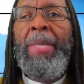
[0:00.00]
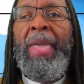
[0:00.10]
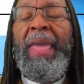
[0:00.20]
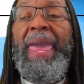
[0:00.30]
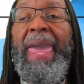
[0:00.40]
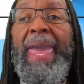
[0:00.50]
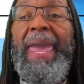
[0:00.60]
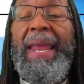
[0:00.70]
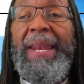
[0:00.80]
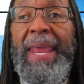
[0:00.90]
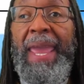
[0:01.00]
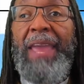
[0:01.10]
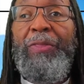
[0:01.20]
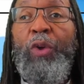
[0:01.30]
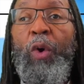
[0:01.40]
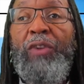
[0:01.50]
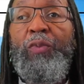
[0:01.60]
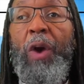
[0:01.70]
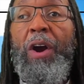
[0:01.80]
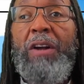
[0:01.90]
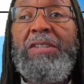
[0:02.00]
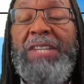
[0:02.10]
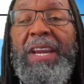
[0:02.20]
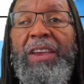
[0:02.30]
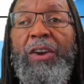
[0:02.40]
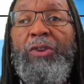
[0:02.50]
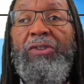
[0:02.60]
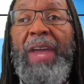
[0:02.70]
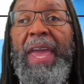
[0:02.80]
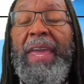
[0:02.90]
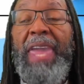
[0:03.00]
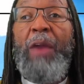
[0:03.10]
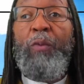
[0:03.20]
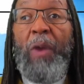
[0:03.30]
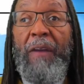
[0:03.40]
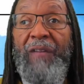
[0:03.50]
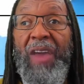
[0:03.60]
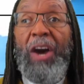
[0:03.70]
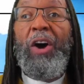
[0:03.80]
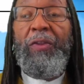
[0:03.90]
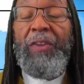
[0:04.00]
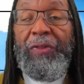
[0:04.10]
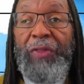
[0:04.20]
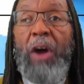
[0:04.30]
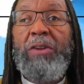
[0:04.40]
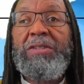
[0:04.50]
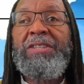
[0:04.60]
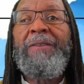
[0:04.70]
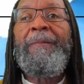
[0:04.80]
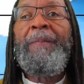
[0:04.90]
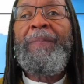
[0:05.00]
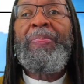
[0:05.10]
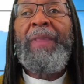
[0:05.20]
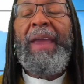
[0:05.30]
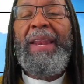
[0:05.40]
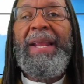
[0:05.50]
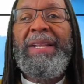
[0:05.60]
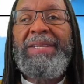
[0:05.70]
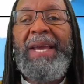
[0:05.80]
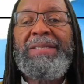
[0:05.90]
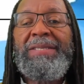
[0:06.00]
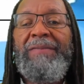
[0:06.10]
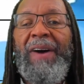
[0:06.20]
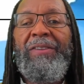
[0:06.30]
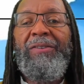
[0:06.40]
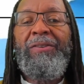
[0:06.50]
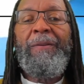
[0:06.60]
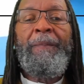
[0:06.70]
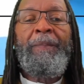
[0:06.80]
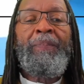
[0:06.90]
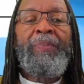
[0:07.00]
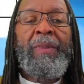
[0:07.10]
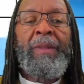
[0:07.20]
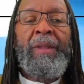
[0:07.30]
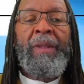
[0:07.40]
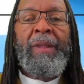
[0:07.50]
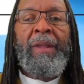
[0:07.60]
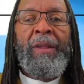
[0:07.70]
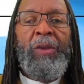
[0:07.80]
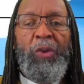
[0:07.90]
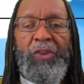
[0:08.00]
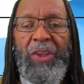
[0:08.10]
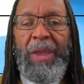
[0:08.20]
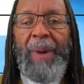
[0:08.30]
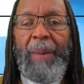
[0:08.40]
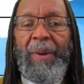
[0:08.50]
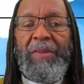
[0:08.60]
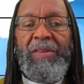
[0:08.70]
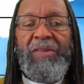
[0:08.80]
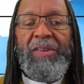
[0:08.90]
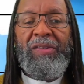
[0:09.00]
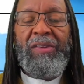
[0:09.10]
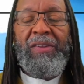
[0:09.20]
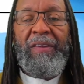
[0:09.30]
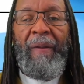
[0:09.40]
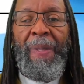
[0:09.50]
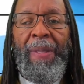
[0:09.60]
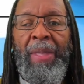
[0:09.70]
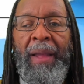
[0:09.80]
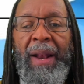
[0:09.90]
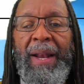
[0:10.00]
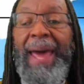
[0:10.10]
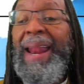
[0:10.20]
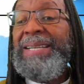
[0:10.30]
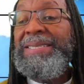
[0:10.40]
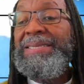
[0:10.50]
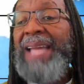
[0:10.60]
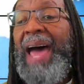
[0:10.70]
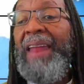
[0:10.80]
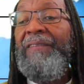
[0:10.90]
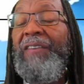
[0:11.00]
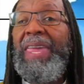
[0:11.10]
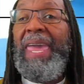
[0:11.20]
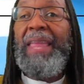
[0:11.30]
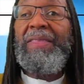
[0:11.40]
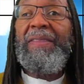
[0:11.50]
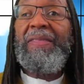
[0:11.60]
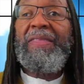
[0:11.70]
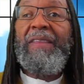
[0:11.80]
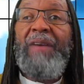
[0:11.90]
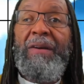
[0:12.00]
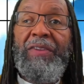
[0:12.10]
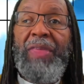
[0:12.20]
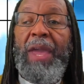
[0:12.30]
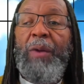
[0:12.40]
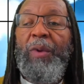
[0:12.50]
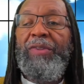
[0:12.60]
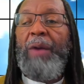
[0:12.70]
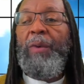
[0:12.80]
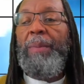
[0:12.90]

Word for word: he indeed, through his word, sent in Yahusha's name, can reveal the thoughts and the intents of others? You see, my brothers and sisters, let us not forget the very thing we say we